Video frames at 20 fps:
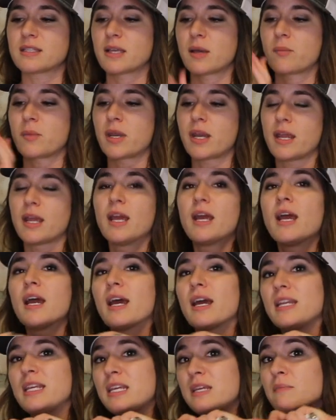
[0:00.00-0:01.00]
somebody
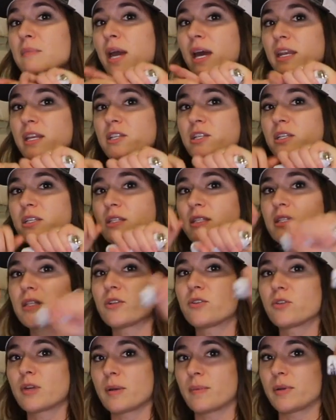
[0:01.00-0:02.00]
and he manages to
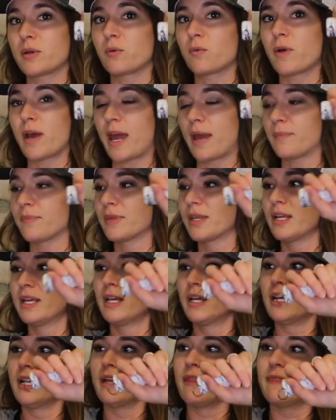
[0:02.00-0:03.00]
grab it away.
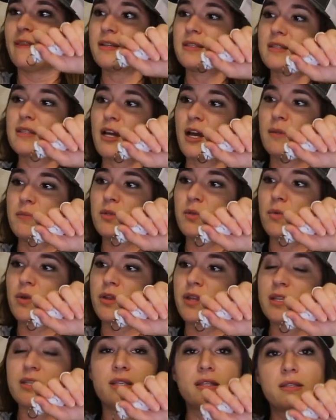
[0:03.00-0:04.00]
This comes
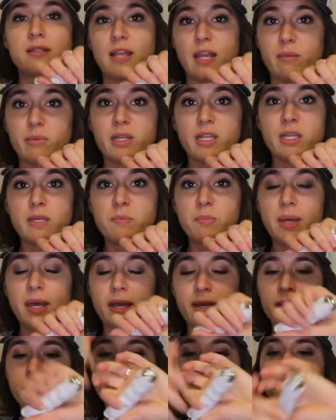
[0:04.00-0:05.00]
with a disabling
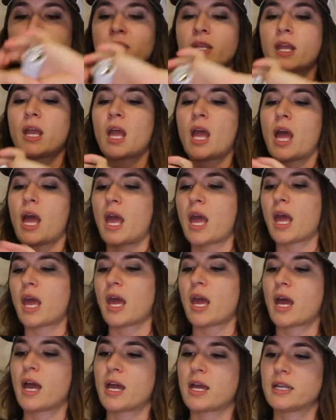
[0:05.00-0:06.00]
pin,
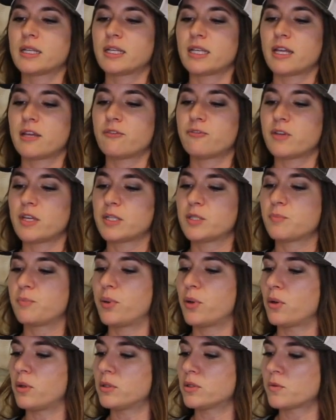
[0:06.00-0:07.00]
and if it's
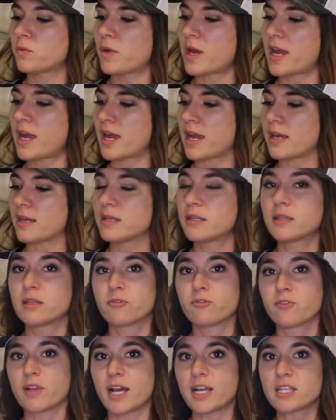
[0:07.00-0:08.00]
pulled away, the
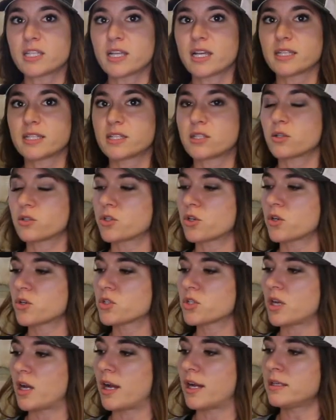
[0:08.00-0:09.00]
flashlight still
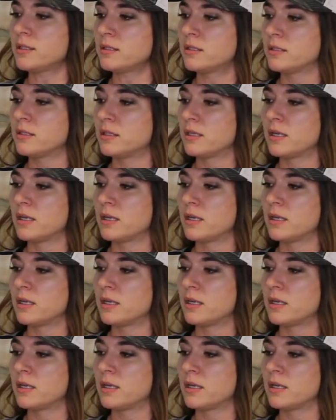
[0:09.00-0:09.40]
turns on,